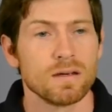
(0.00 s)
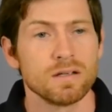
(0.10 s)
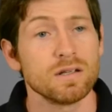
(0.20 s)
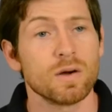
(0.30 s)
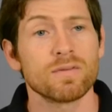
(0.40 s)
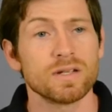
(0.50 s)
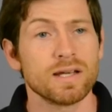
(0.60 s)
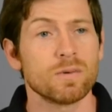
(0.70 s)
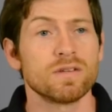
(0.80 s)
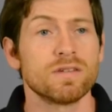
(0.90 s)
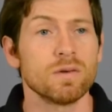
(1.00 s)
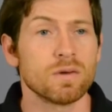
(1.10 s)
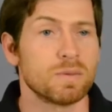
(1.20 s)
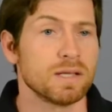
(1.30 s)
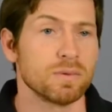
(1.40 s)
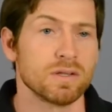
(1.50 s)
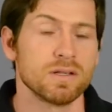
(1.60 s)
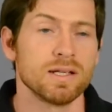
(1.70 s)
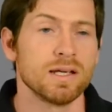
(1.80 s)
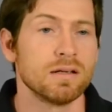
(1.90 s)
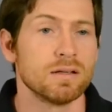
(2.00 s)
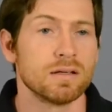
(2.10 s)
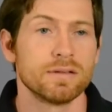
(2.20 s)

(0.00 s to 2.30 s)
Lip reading: You know, every day we sit with people in need.